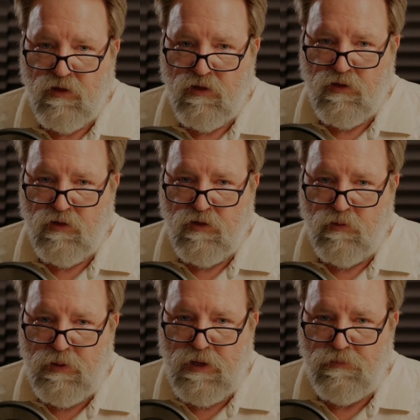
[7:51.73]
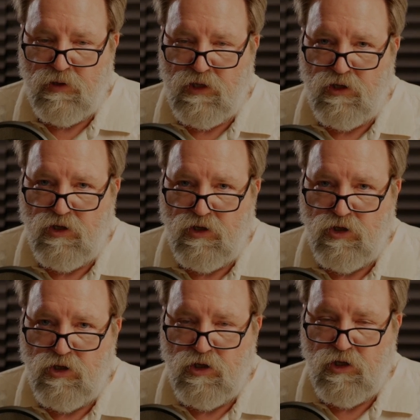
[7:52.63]
The people in the
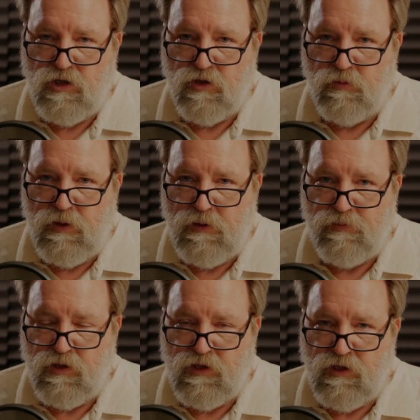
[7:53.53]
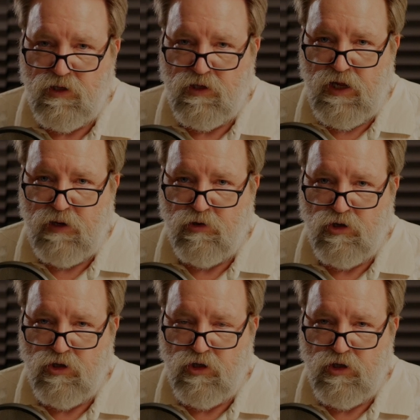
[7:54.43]
hood, or the people in the
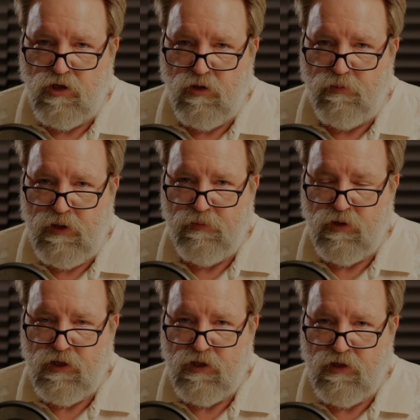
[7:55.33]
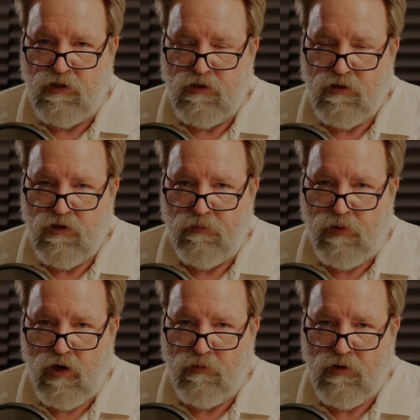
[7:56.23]
neighborhood, the people in the
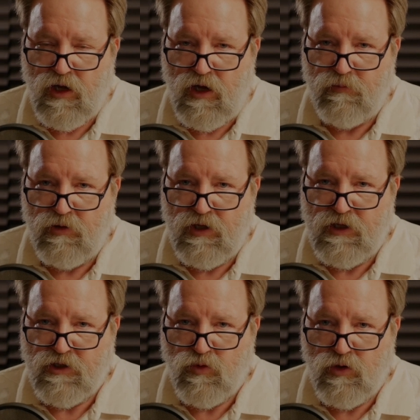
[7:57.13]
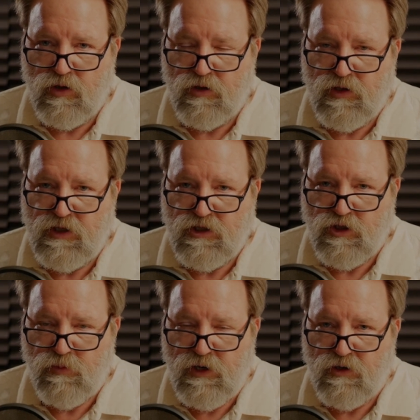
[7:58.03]
apartment complex where these
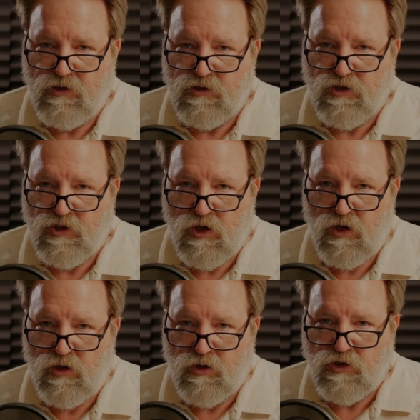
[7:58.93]
speakers are